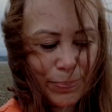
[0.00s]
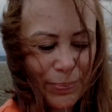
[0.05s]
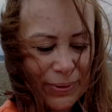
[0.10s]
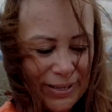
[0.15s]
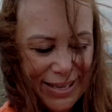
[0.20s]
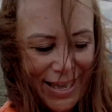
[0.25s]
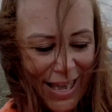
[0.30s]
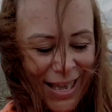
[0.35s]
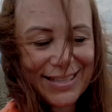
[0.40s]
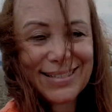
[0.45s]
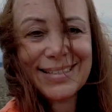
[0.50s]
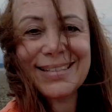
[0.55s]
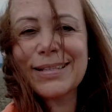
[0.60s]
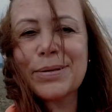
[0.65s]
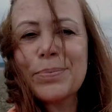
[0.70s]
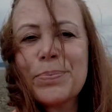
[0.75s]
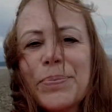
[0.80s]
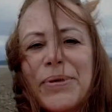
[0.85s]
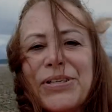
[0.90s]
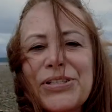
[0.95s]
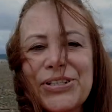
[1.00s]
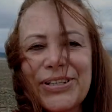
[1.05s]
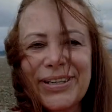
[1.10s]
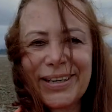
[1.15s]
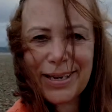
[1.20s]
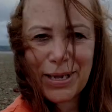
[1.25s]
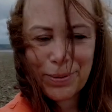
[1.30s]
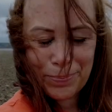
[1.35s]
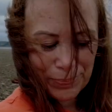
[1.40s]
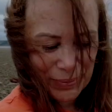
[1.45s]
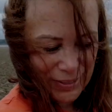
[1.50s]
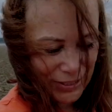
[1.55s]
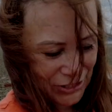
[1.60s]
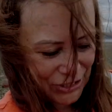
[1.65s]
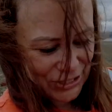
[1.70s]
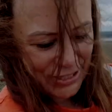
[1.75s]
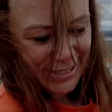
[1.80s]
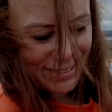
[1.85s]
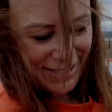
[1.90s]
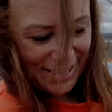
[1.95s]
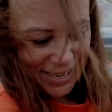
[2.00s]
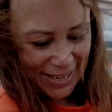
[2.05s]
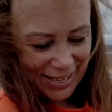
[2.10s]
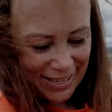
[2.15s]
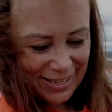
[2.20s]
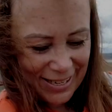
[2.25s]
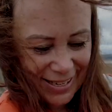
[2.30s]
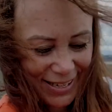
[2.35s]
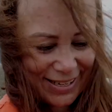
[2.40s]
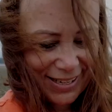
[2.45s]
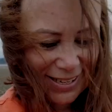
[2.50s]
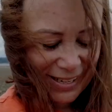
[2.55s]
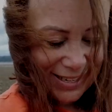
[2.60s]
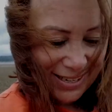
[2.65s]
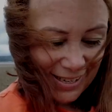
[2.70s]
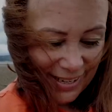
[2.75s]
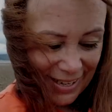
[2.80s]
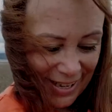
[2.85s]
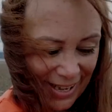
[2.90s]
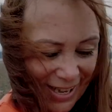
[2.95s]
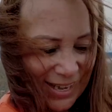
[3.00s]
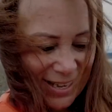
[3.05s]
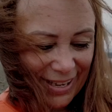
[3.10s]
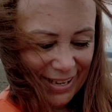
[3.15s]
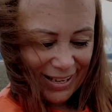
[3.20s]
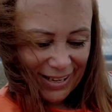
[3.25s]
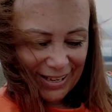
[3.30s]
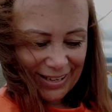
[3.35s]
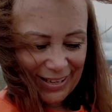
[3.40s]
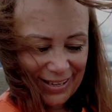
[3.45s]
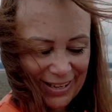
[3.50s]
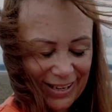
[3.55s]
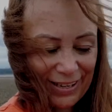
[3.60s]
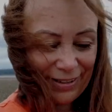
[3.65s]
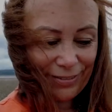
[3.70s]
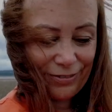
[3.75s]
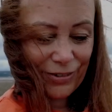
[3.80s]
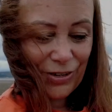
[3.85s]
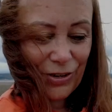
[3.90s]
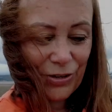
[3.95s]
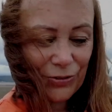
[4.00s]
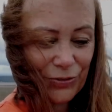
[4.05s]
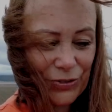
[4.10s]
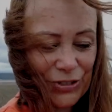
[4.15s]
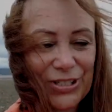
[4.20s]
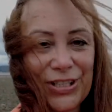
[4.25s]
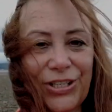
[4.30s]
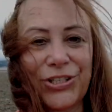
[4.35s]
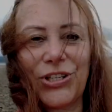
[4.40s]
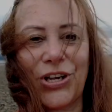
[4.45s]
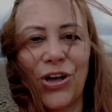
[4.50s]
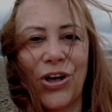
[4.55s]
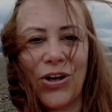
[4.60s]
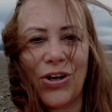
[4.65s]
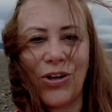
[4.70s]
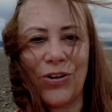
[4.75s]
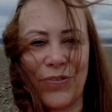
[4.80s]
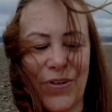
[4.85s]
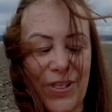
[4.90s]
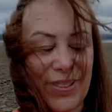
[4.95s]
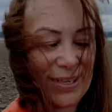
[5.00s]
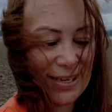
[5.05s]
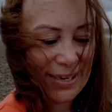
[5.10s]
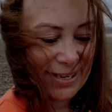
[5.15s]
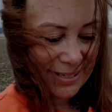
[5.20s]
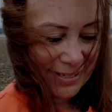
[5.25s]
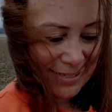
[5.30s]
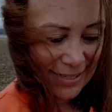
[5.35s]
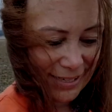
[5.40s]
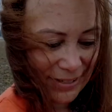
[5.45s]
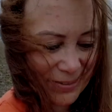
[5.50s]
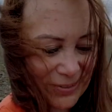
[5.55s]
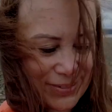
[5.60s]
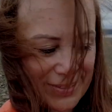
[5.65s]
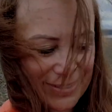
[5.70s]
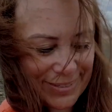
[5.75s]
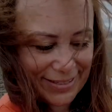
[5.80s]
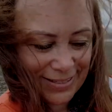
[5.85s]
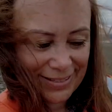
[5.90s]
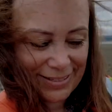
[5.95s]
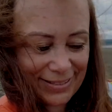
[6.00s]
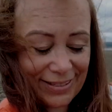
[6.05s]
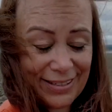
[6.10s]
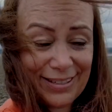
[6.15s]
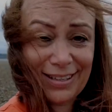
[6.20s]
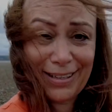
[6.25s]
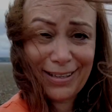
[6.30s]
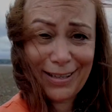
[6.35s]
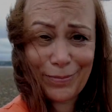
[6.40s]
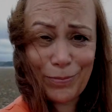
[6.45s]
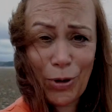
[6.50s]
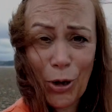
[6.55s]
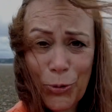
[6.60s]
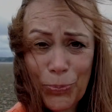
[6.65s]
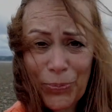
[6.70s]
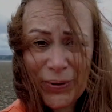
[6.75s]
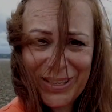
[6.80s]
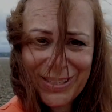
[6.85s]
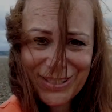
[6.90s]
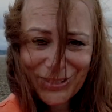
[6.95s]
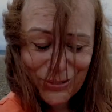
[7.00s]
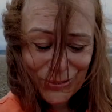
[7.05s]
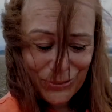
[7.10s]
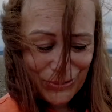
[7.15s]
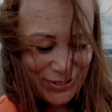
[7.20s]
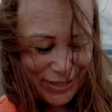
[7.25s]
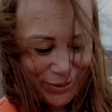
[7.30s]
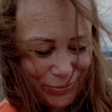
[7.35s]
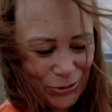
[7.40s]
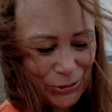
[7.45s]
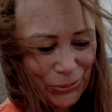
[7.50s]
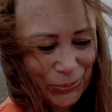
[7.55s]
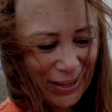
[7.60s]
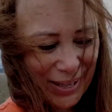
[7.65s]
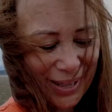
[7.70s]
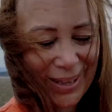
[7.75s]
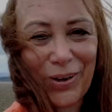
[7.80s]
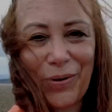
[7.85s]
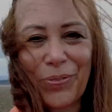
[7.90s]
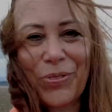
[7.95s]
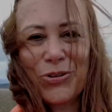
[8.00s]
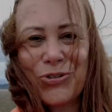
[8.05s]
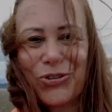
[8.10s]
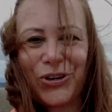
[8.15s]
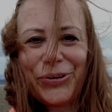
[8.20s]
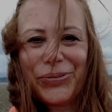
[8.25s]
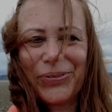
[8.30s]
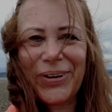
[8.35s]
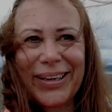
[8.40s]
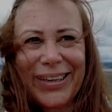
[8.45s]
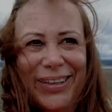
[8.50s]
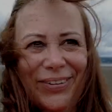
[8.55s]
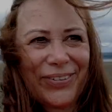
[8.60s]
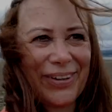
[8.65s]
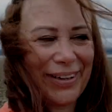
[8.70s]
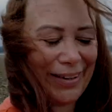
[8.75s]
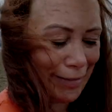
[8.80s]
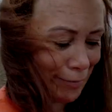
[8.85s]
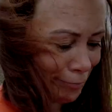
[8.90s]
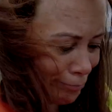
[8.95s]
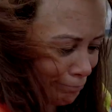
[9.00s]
But yes, mission accomplished today. I have got footage of the lighthouse. I'm hoping it turns out okay on the drone anyway.